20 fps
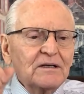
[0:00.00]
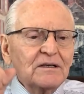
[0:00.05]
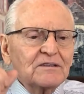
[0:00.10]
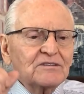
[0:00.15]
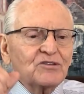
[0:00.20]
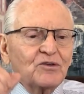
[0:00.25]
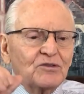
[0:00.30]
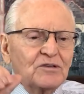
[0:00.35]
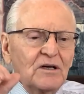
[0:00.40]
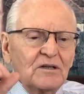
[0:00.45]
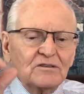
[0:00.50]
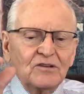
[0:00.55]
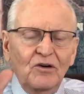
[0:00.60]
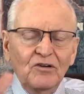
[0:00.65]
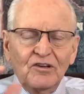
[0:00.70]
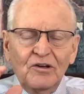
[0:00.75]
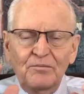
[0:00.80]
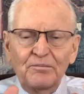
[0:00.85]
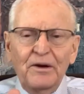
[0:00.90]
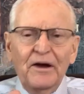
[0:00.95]
So
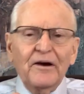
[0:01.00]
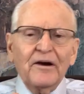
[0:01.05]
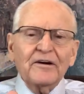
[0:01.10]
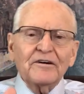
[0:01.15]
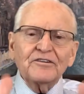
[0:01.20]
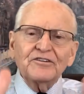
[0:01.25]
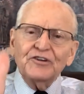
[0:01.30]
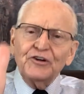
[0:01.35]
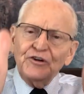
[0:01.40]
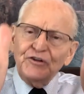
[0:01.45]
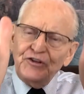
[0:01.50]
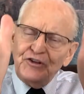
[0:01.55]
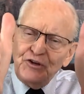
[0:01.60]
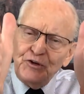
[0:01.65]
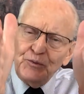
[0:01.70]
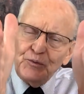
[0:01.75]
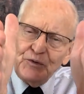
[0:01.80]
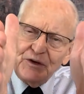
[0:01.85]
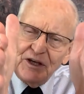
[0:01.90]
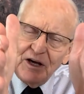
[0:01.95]
don't compare.
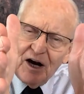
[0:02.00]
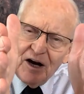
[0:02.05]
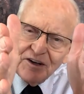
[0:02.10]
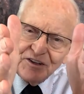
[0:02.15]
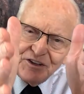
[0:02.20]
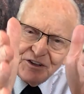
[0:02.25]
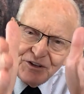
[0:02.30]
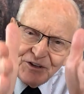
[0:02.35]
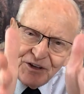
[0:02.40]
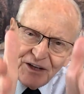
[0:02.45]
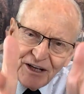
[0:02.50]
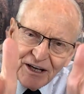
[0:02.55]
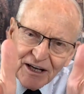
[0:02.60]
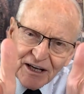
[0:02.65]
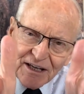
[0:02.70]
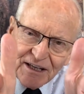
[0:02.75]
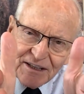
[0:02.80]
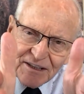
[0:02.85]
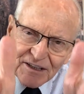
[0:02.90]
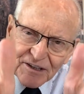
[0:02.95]
We are
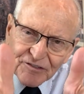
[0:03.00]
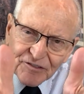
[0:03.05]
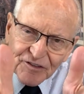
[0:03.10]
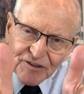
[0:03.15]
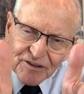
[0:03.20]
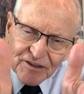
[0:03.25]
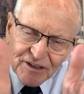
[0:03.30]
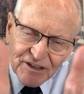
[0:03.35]
uniquely different,